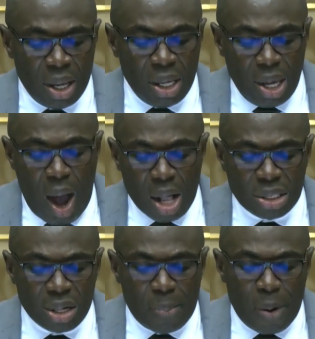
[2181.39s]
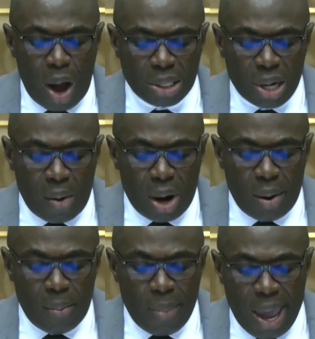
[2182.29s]
He also brought
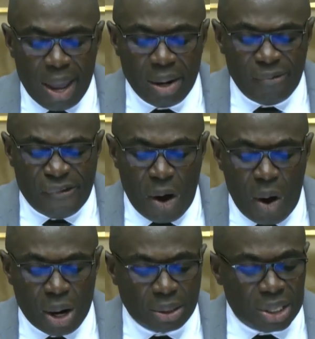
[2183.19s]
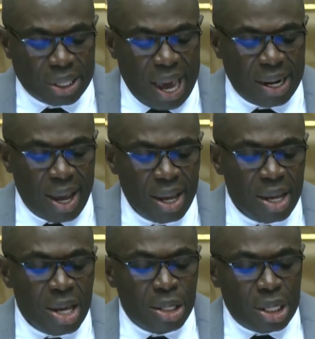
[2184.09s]
our men folk together
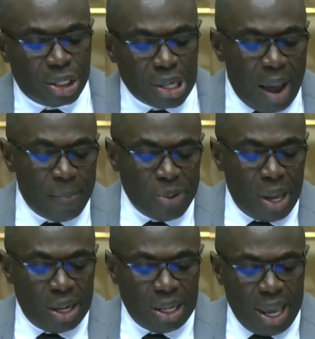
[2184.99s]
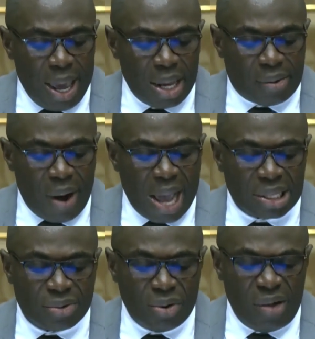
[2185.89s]
to champion and aid
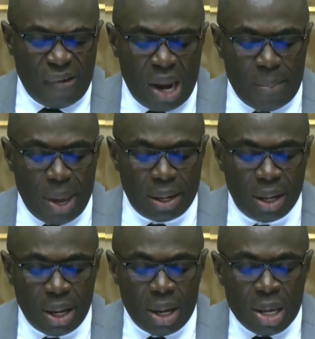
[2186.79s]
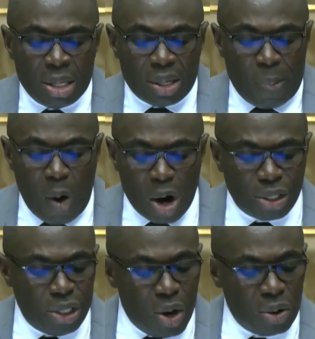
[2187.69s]
grassroots development,
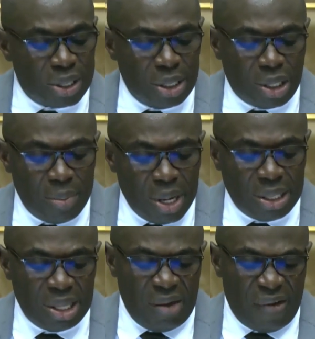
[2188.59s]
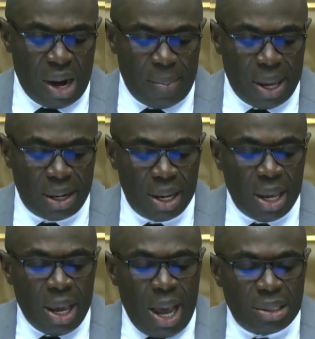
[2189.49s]
support youth and community development,
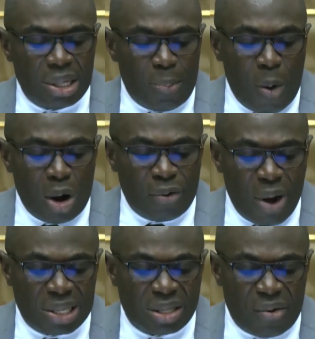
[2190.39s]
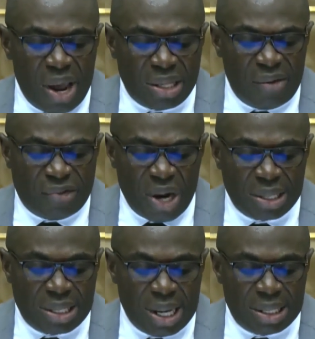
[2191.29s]
and support restorative
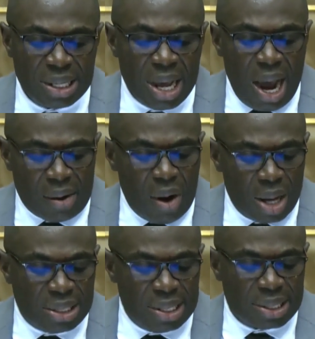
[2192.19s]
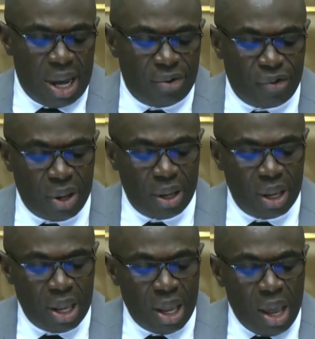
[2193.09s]
justice across this country.
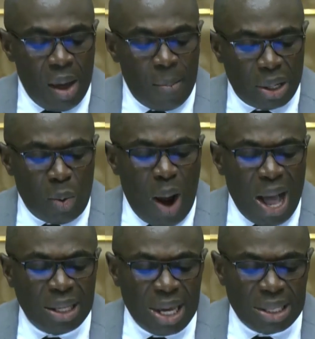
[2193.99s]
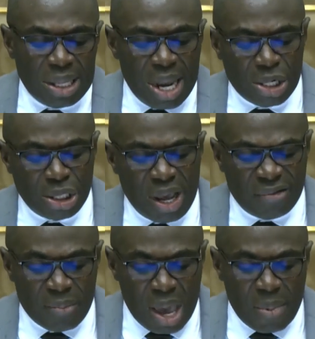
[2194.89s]
But while these
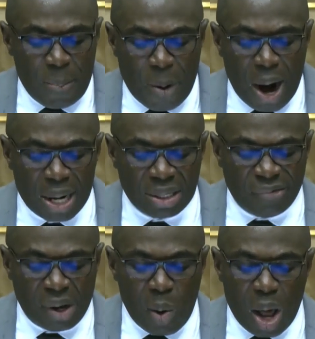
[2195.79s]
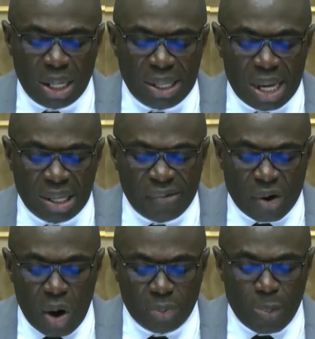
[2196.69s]
initiatives may be part of the qualitative
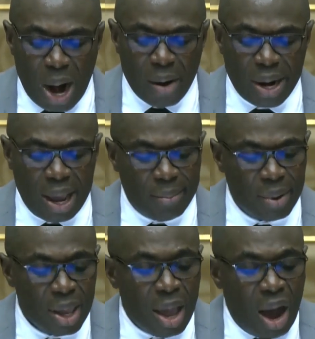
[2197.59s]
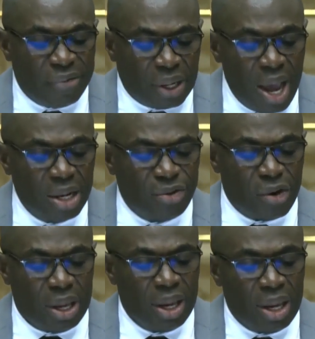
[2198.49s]
growth paradigm of the
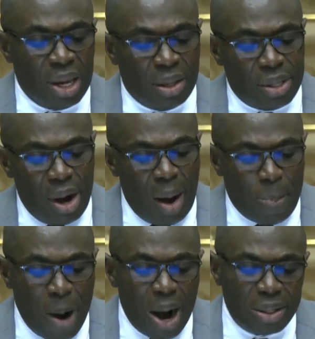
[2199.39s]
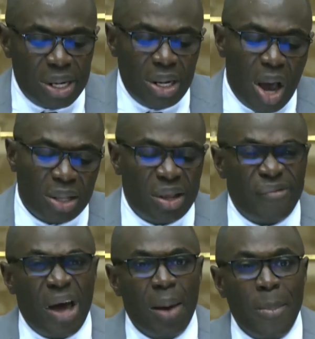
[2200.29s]
country, they are apparently not
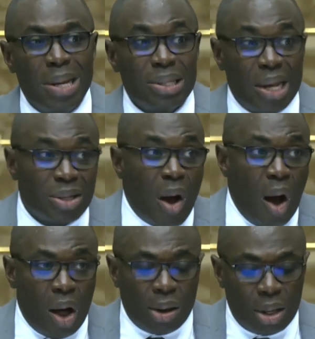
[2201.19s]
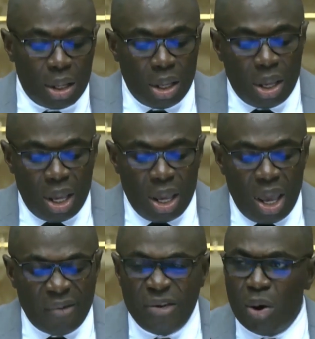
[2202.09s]
development at all
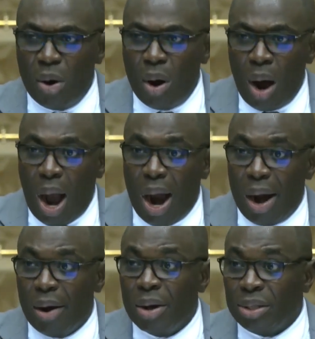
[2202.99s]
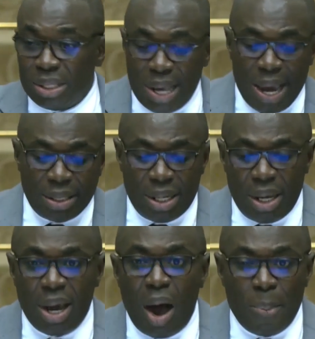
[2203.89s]
if you are to take
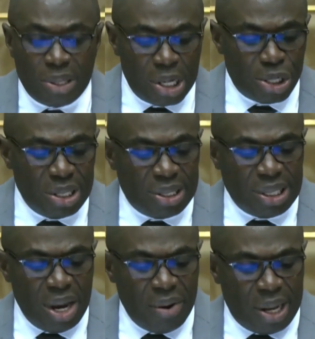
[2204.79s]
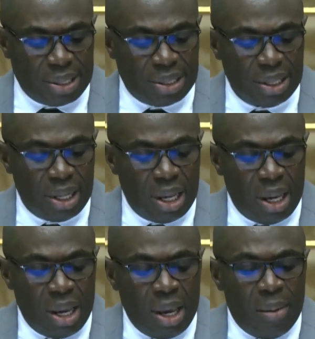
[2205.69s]
the opposition serious.
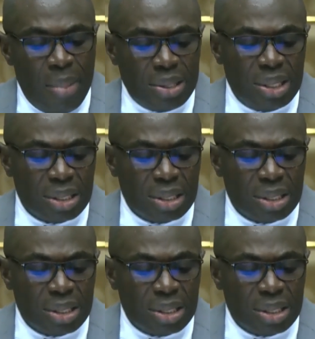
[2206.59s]
Mr.